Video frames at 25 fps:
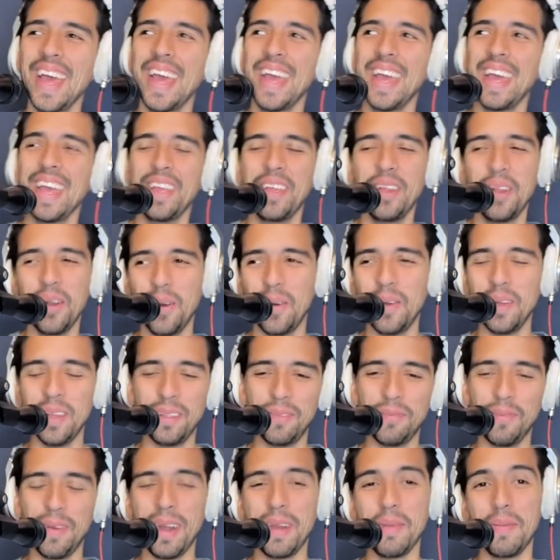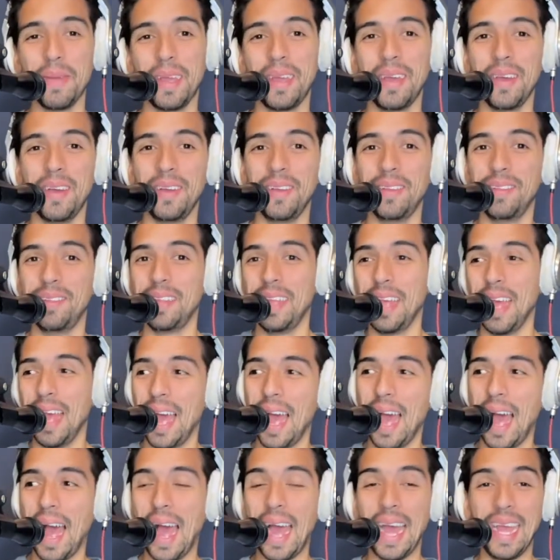You know, it's funny because
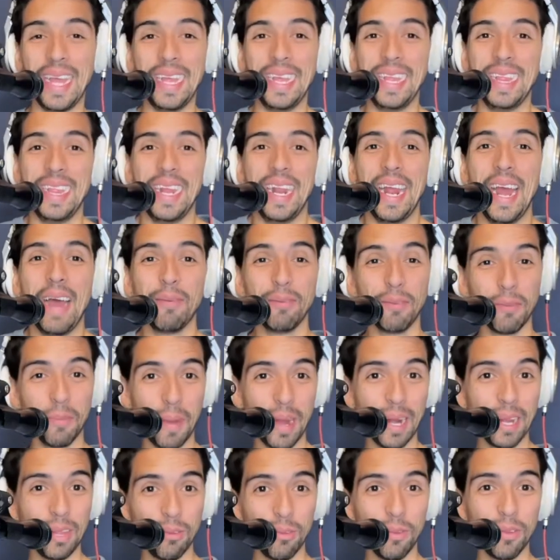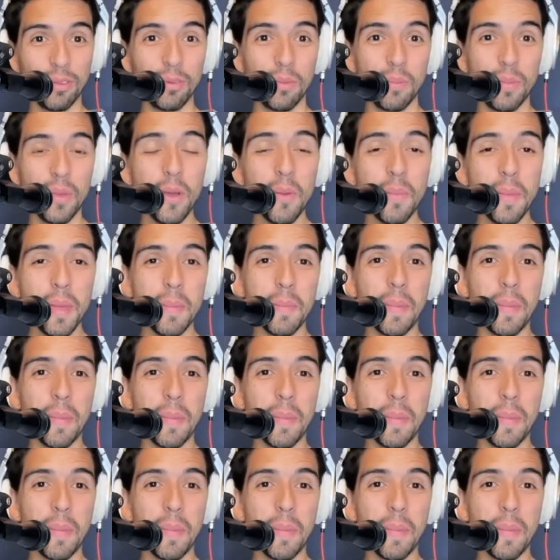I didn't have somebody to interview me,